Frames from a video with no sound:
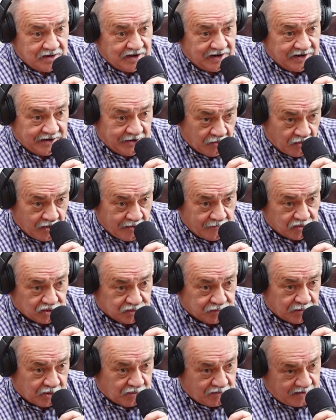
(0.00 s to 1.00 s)
And here I was
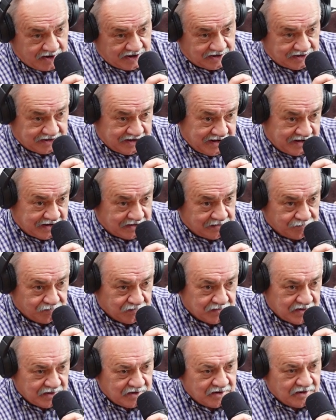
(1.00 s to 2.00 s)
with grade 10.
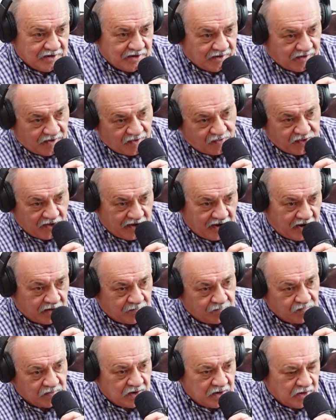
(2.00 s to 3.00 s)
I
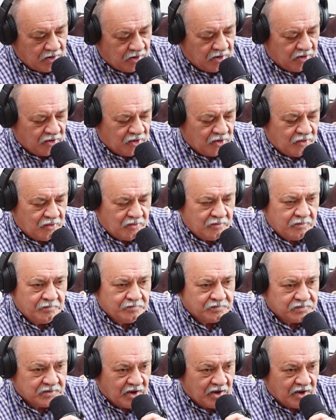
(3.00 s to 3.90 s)
thought, oh,